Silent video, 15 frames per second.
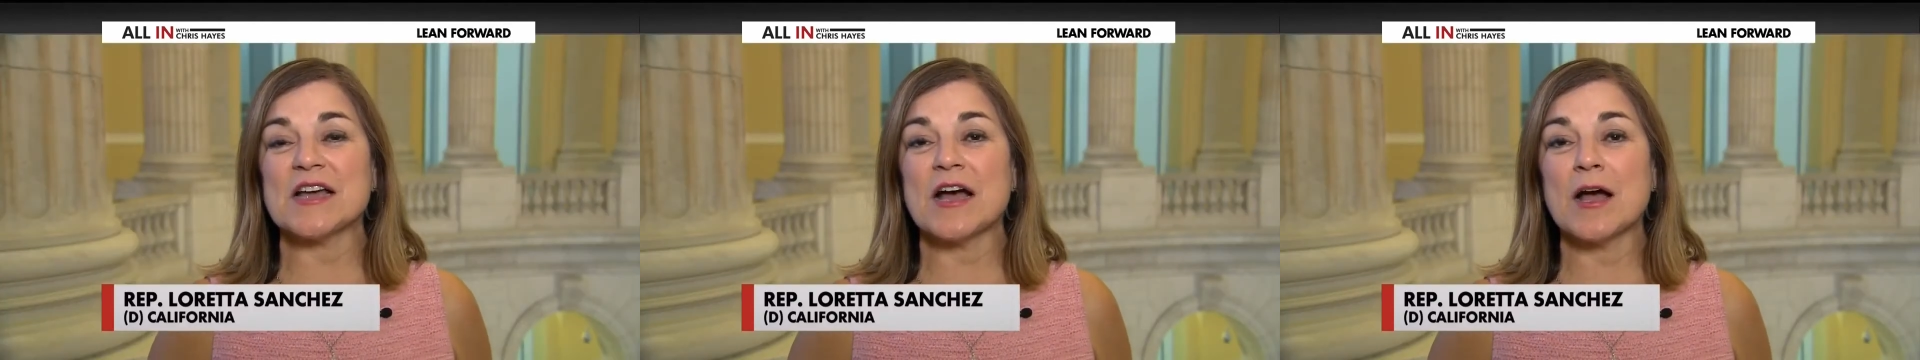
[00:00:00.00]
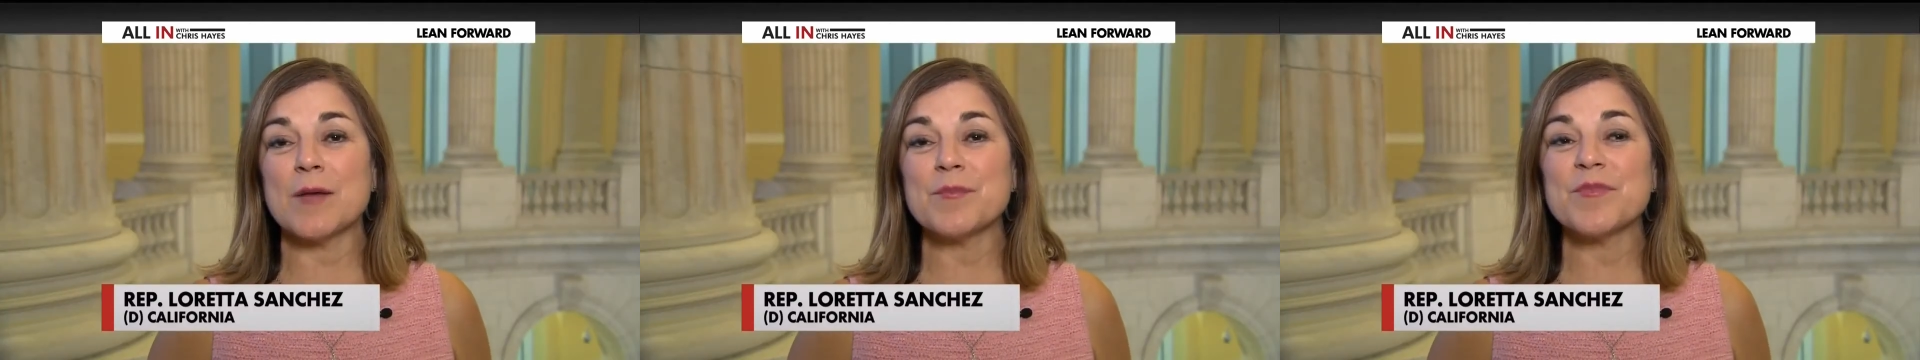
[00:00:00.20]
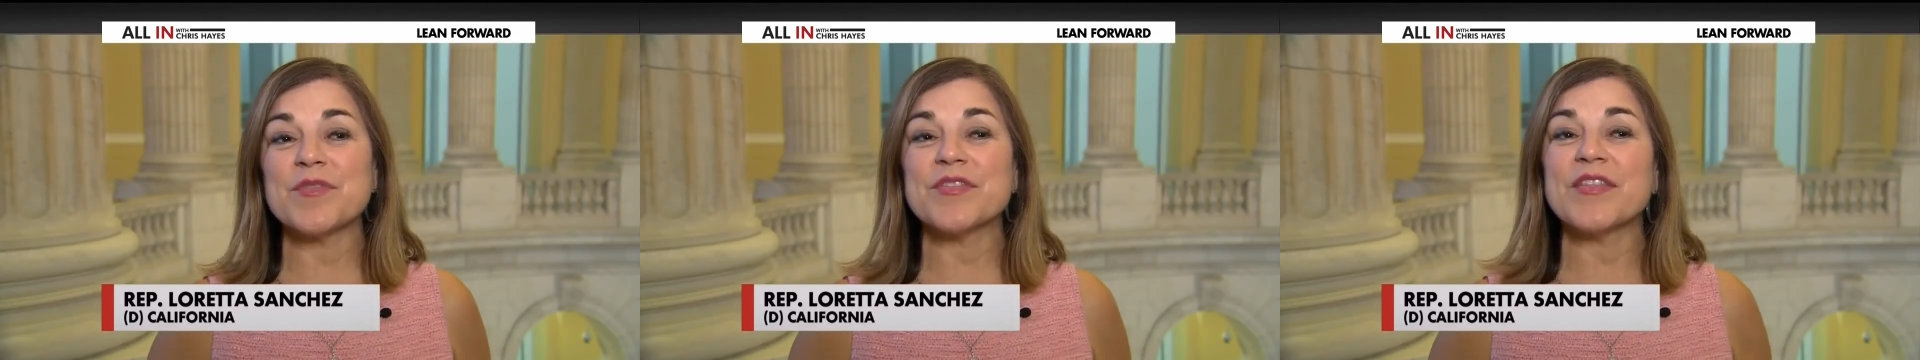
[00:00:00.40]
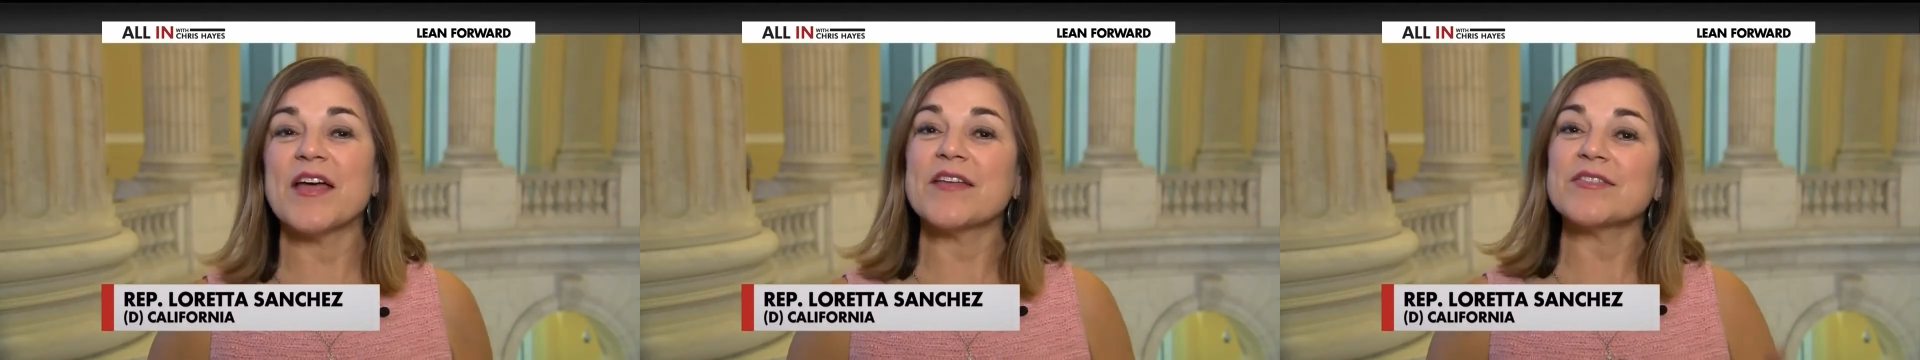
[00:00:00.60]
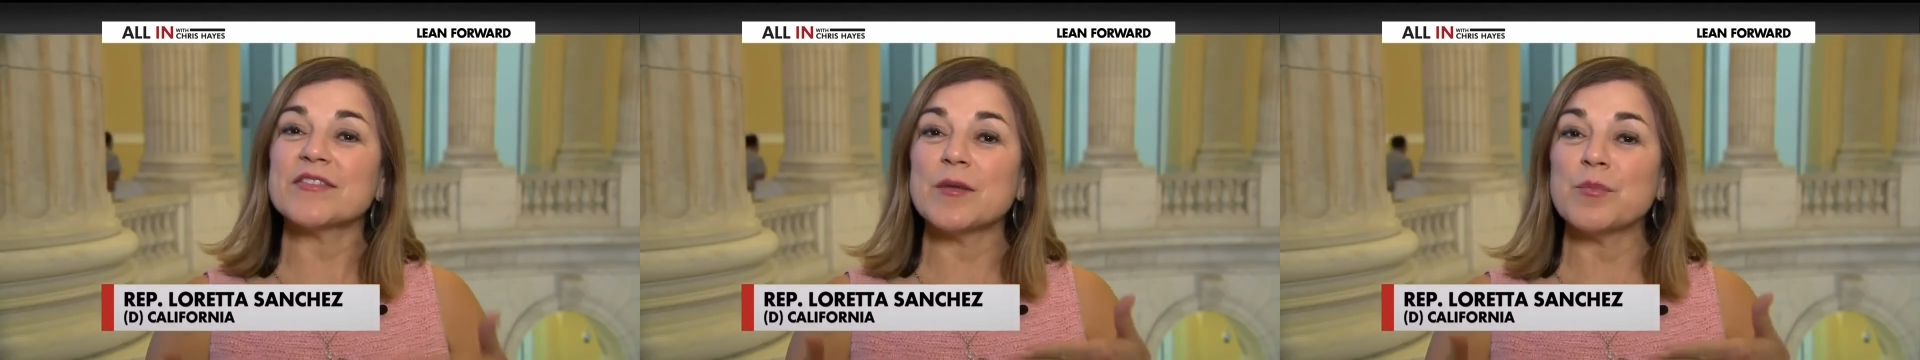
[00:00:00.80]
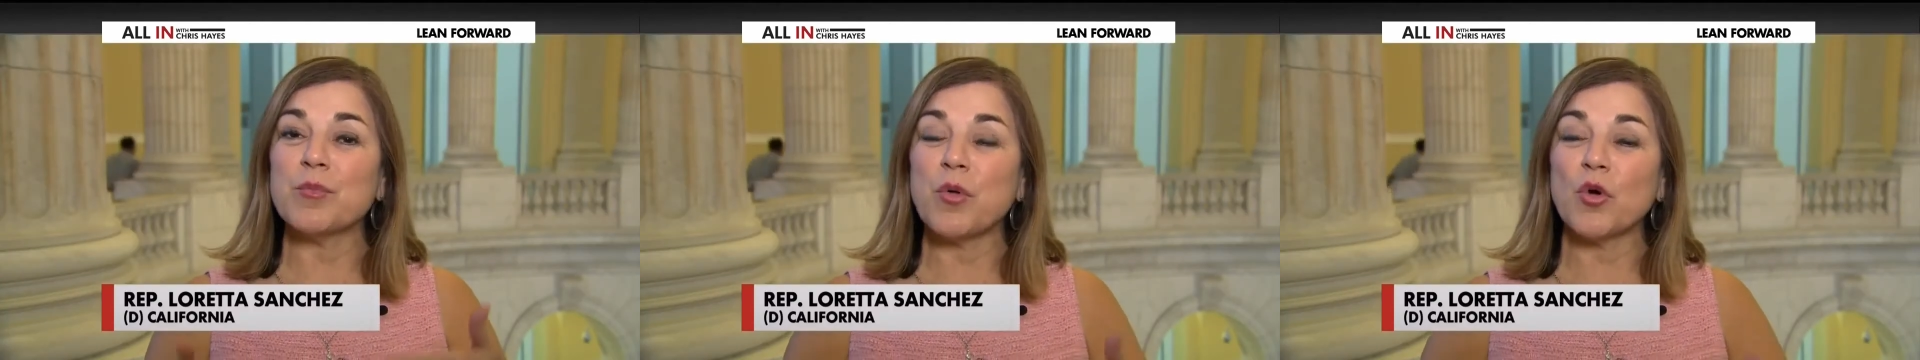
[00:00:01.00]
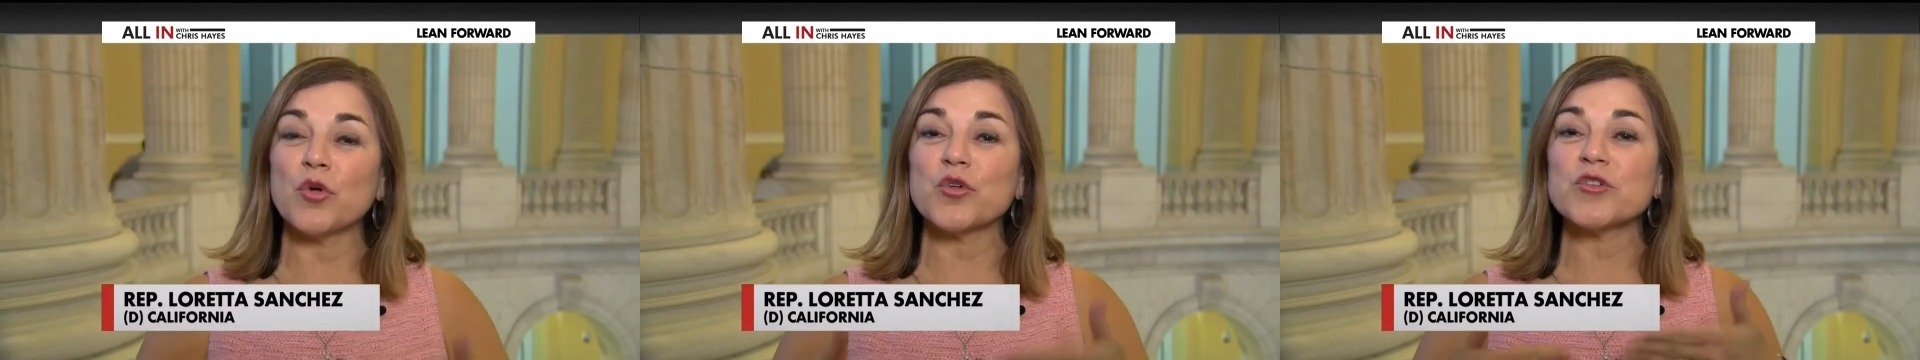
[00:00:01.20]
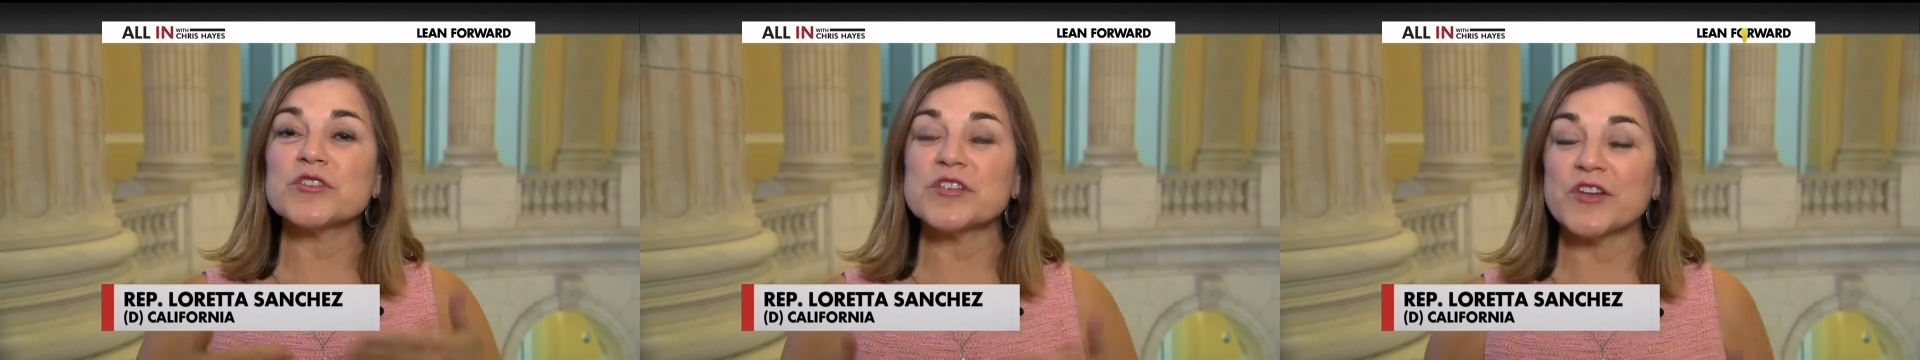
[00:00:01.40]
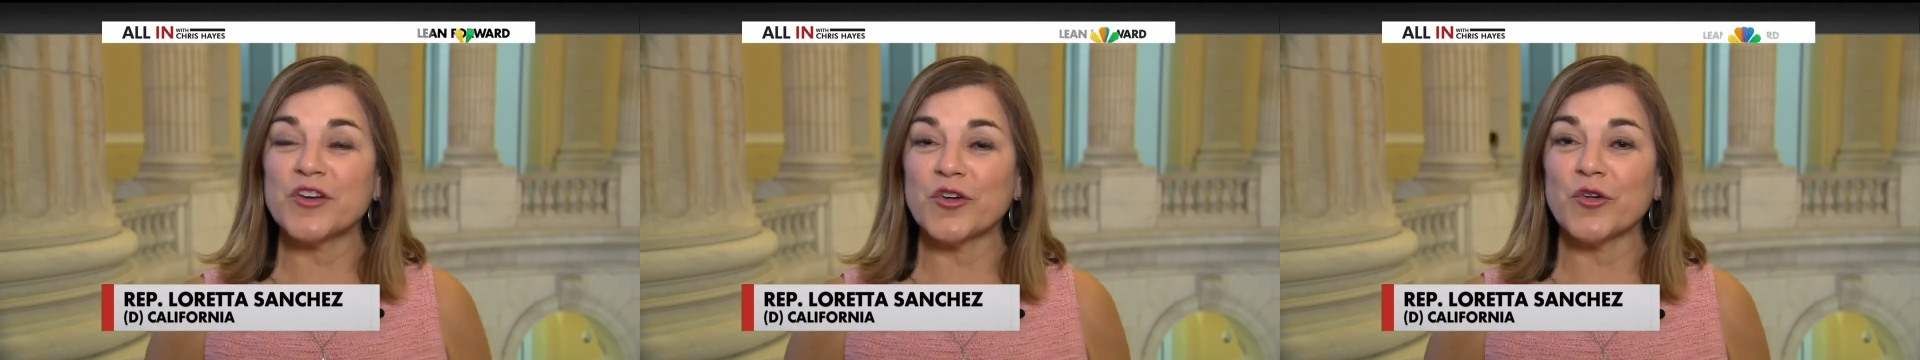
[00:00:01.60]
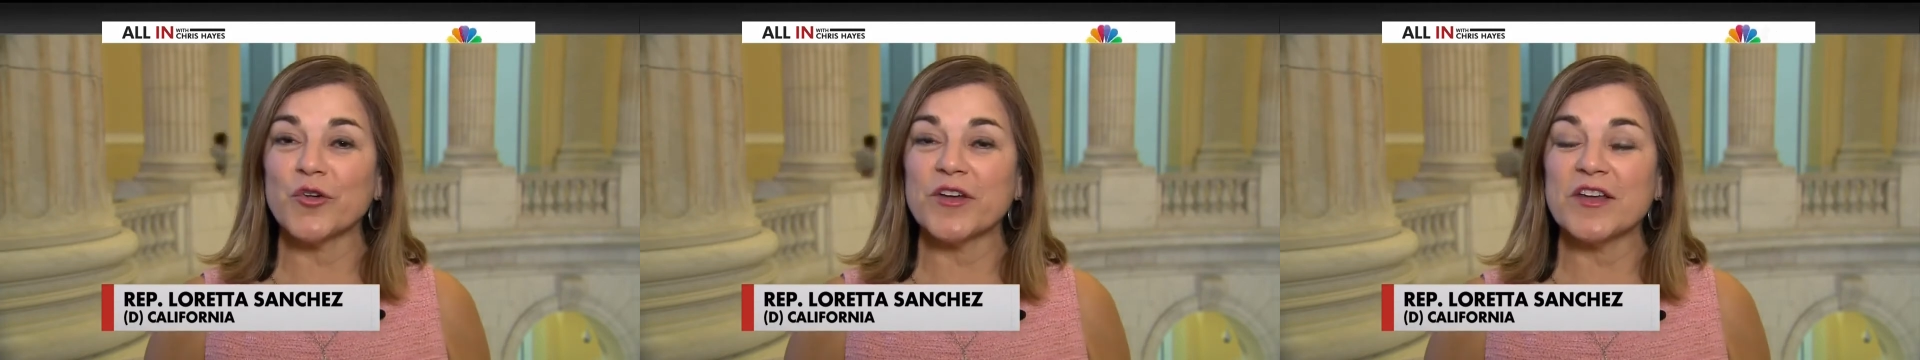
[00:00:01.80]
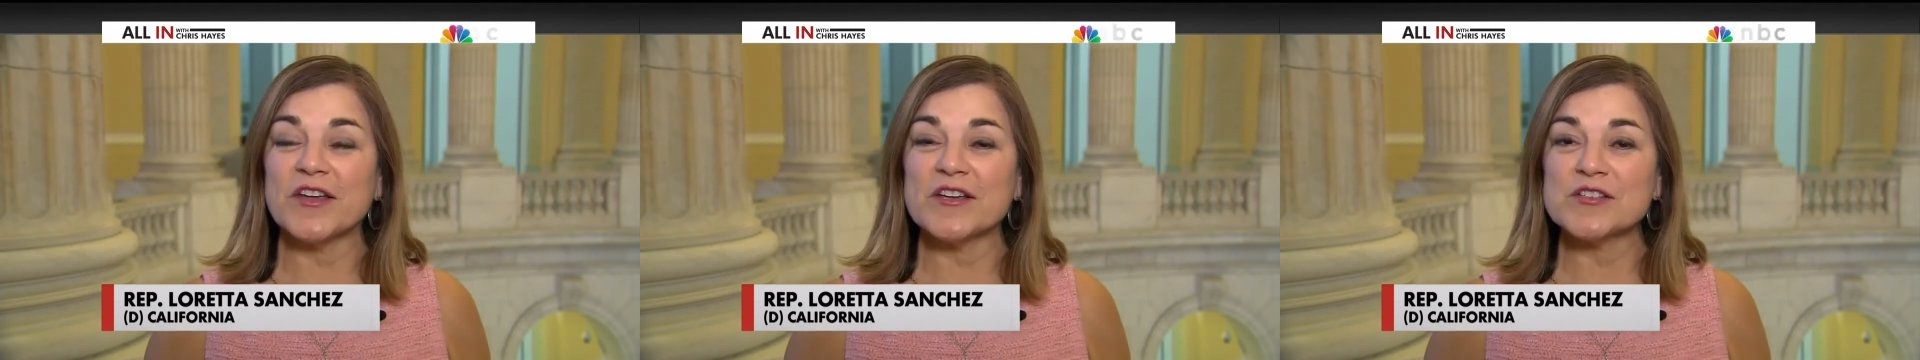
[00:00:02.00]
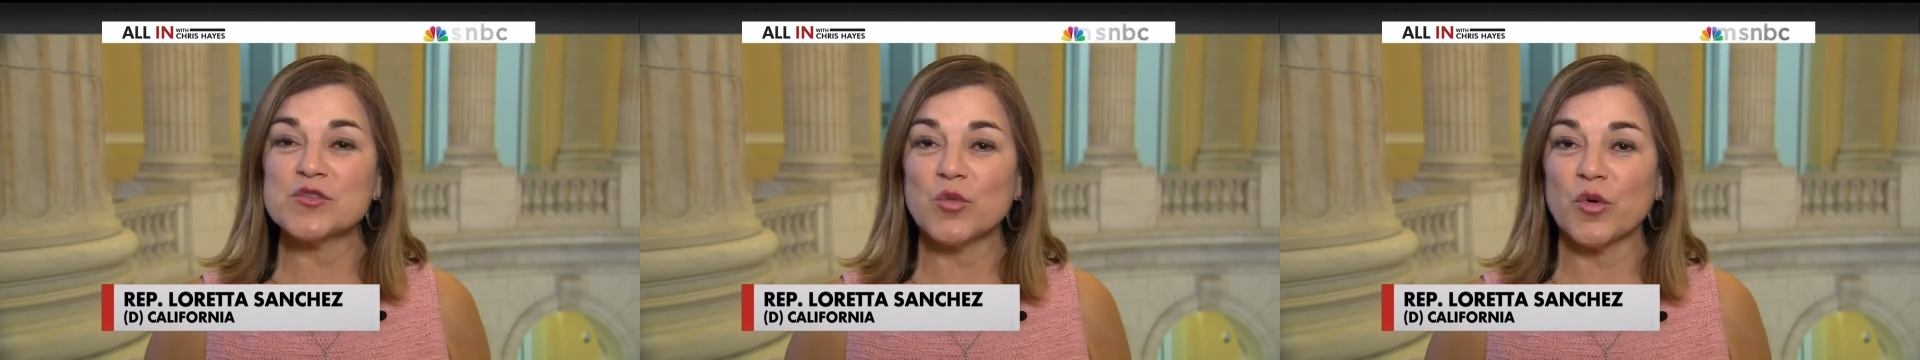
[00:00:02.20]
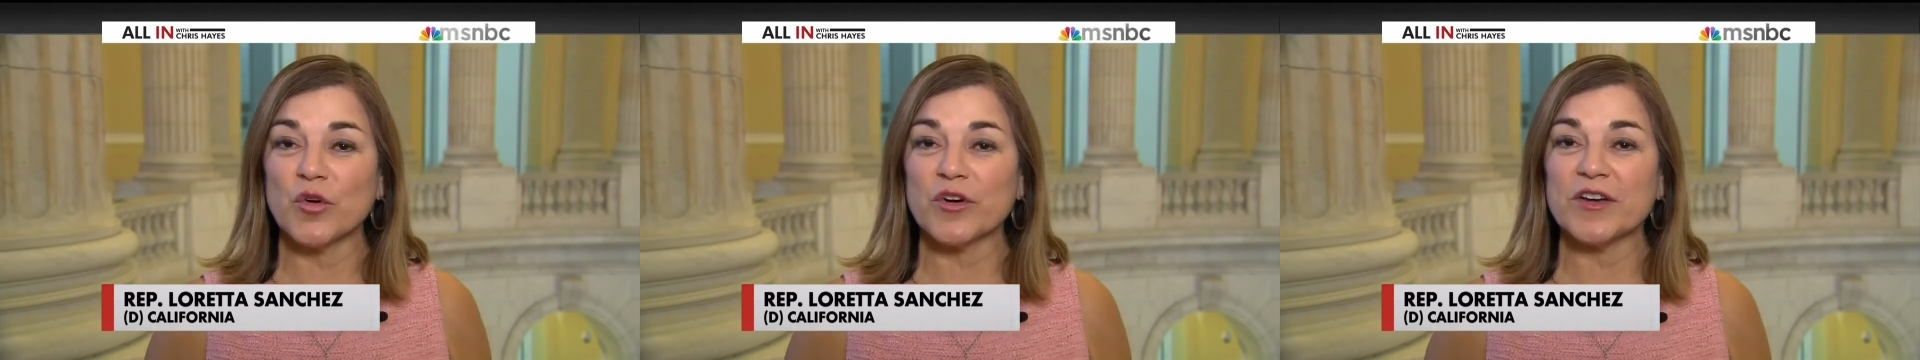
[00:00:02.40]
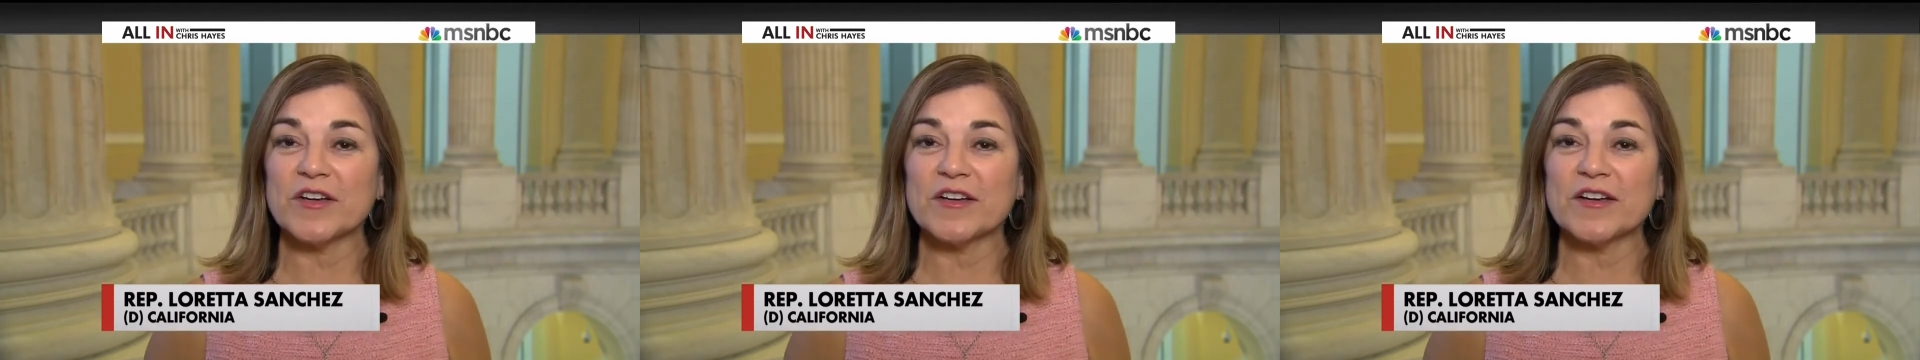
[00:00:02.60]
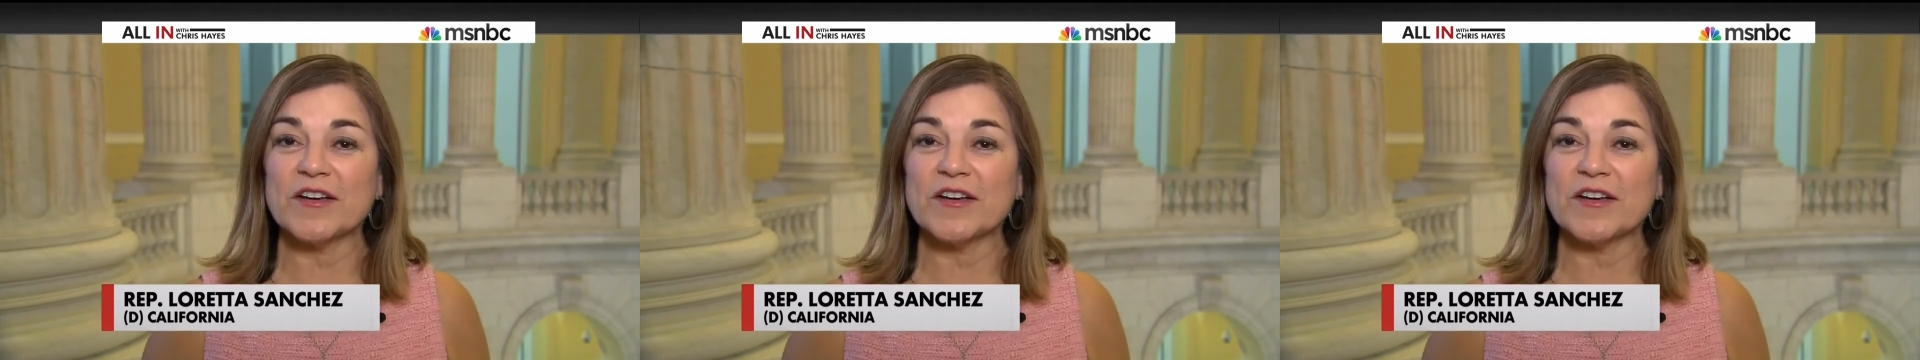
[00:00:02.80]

that the border security is working.